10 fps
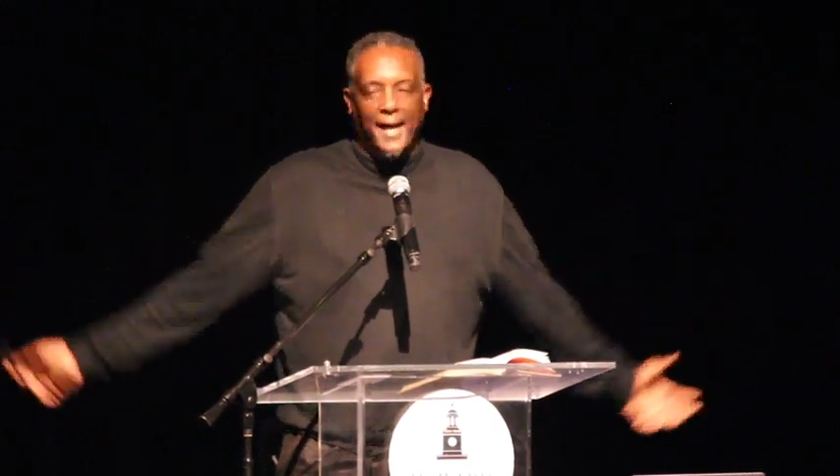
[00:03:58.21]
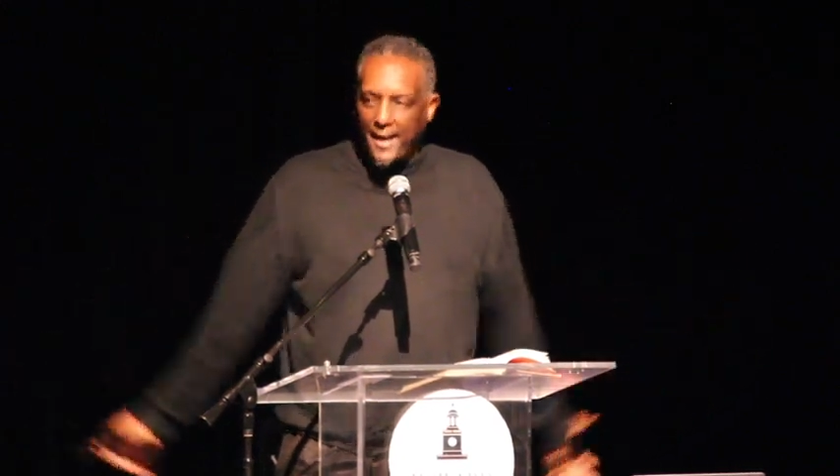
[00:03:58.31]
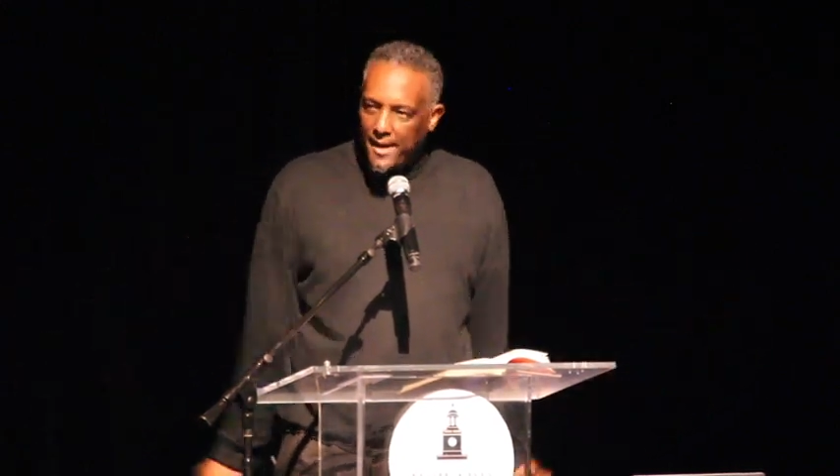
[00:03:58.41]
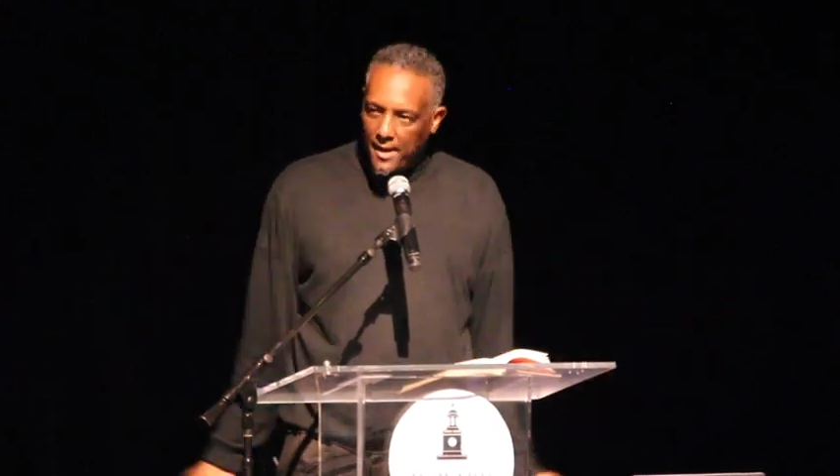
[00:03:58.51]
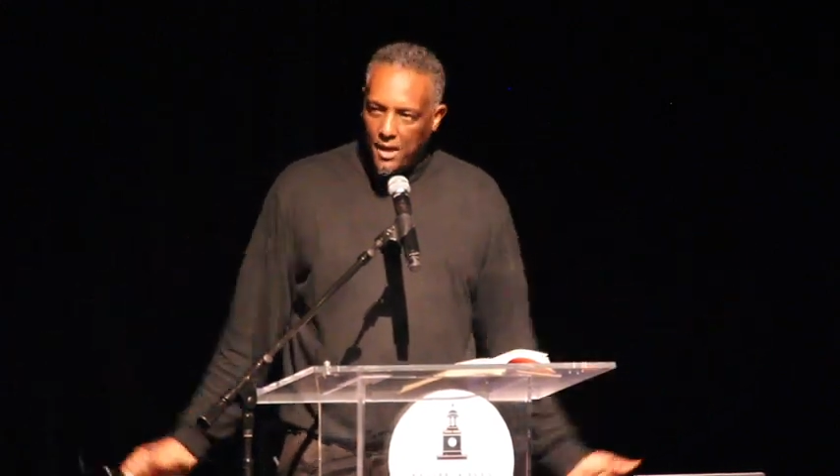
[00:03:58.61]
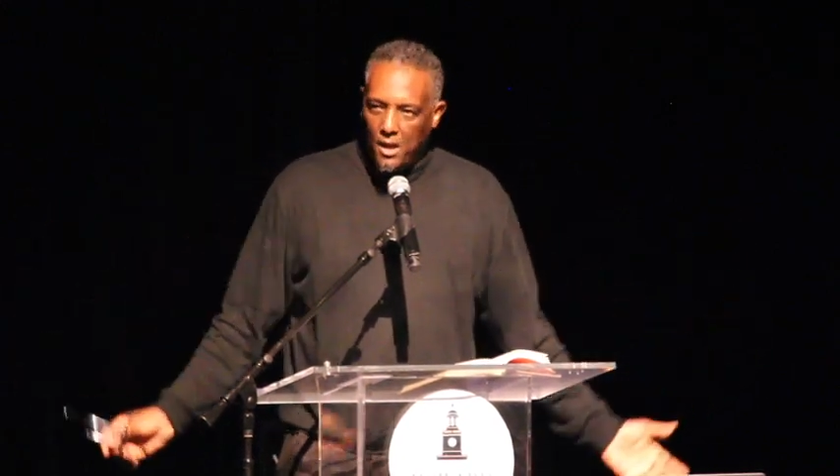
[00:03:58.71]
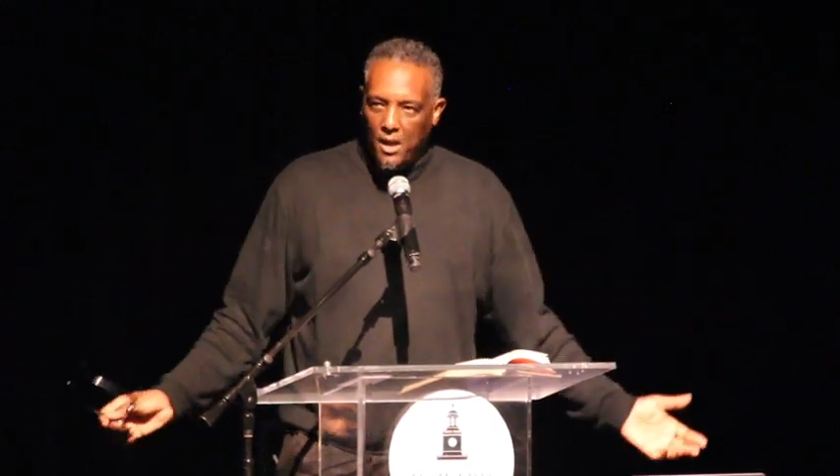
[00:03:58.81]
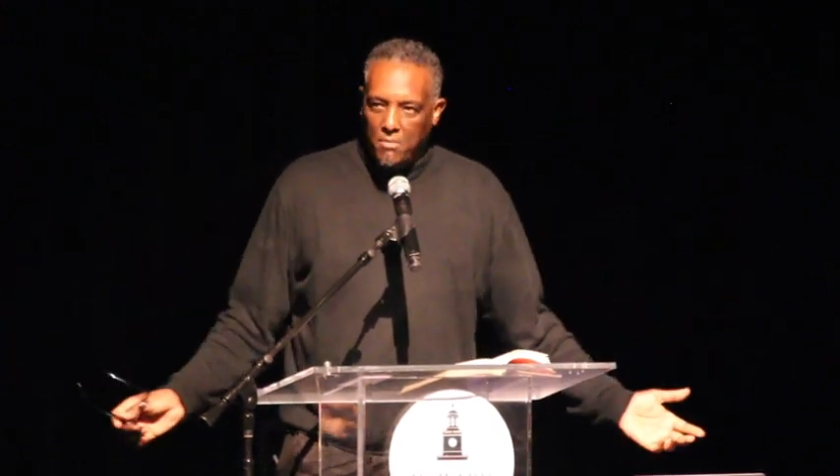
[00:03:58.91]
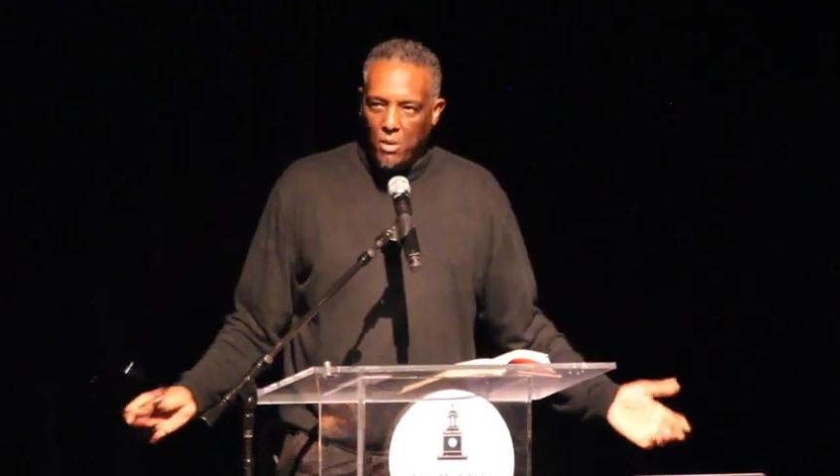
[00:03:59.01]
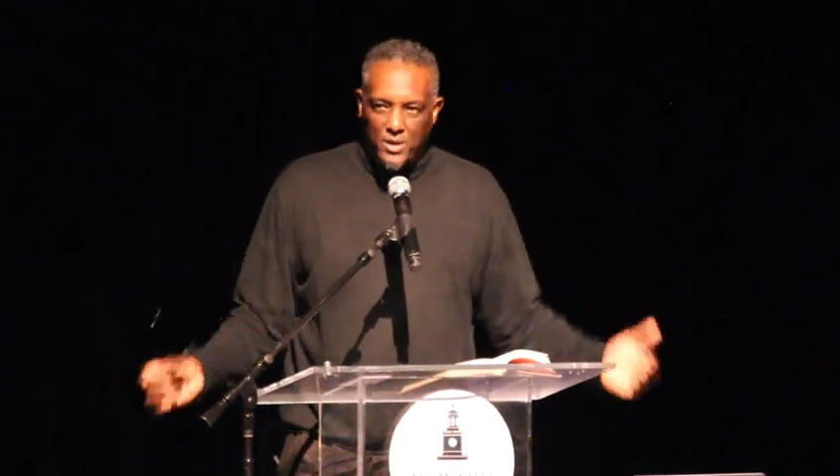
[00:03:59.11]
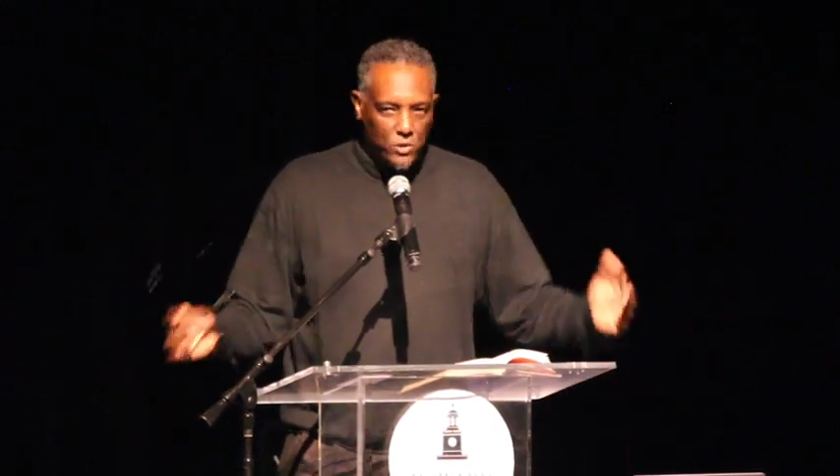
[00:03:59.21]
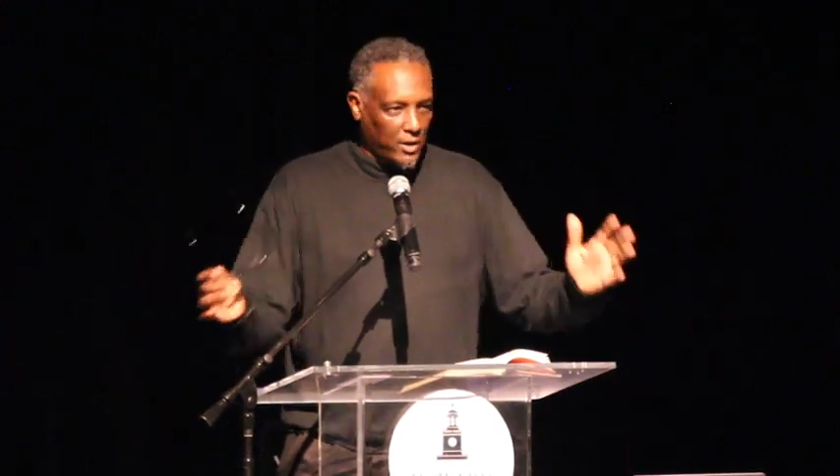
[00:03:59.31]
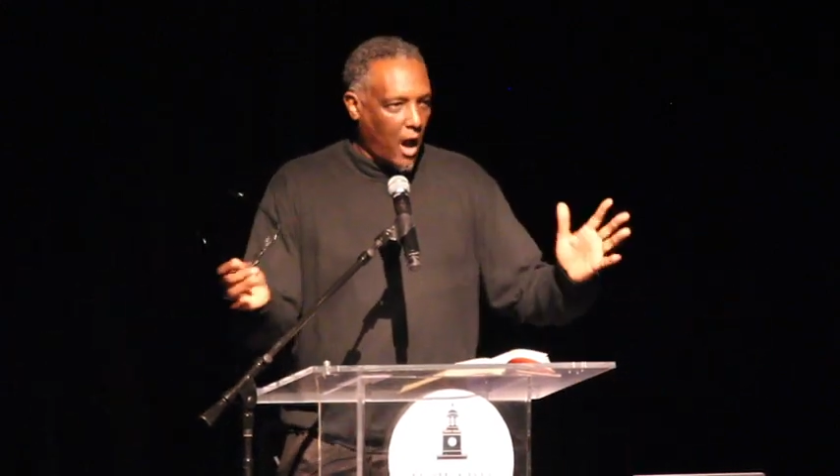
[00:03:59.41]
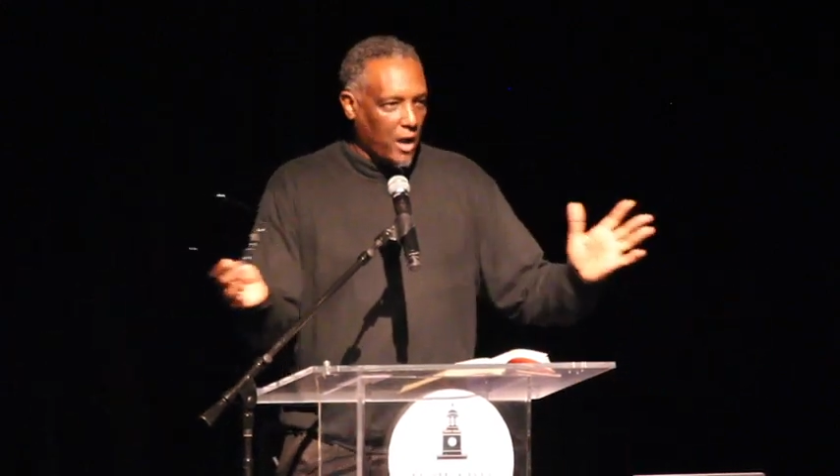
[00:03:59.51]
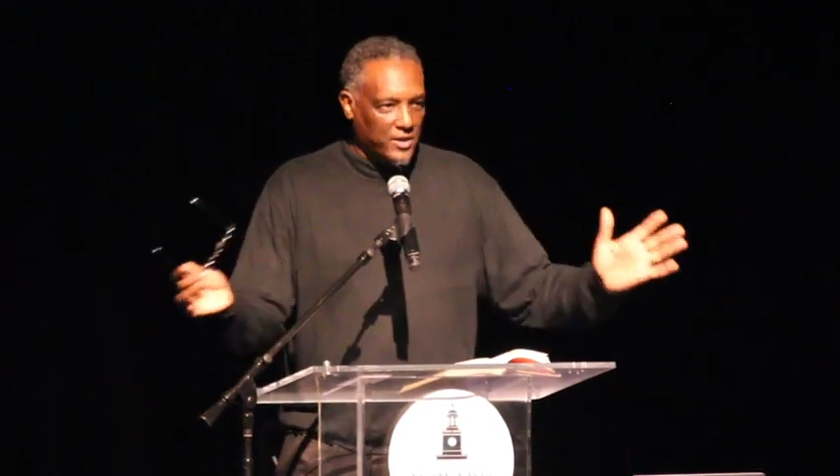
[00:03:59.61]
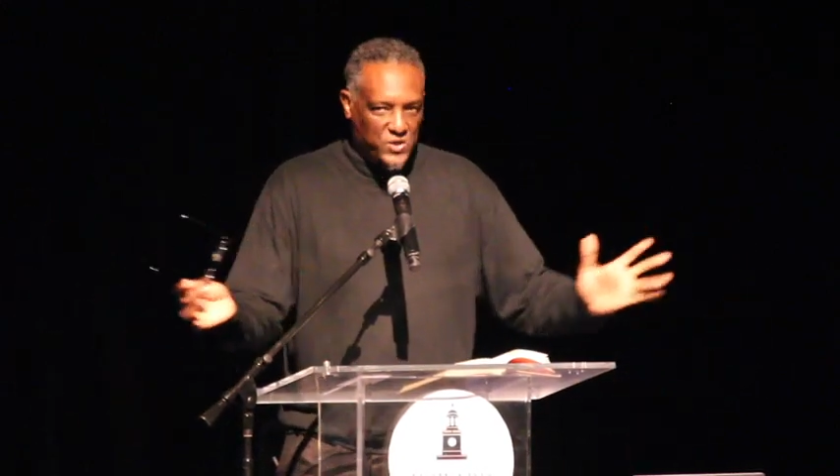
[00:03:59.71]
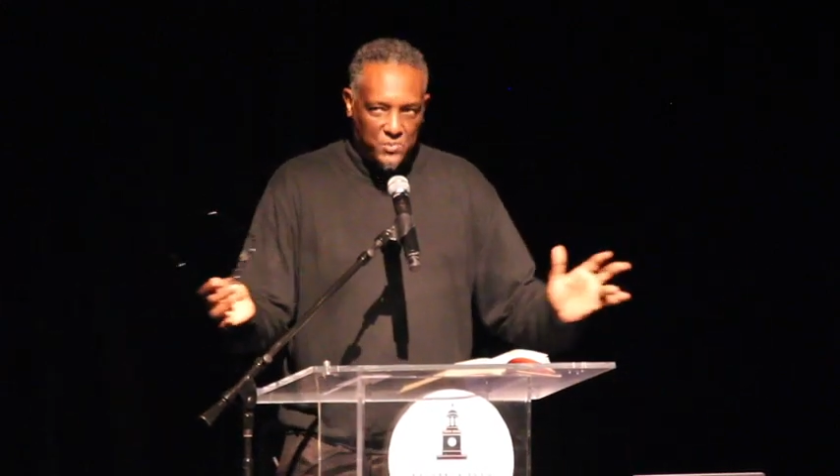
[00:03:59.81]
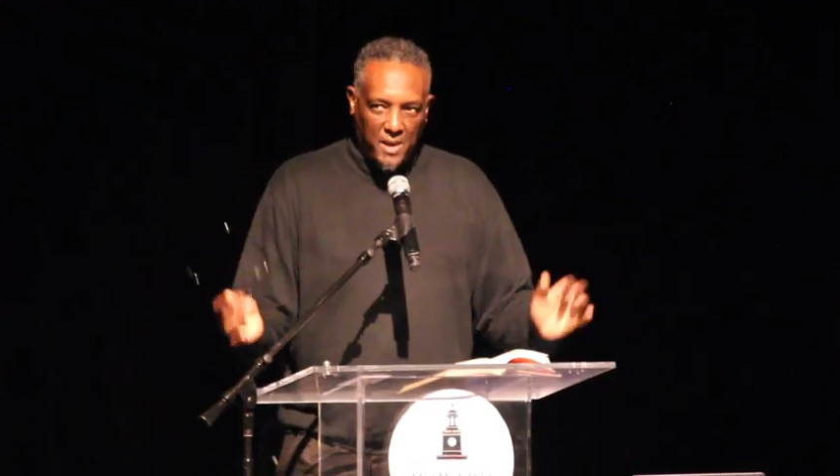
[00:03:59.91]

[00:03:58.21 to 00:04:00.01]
die. But we do it all in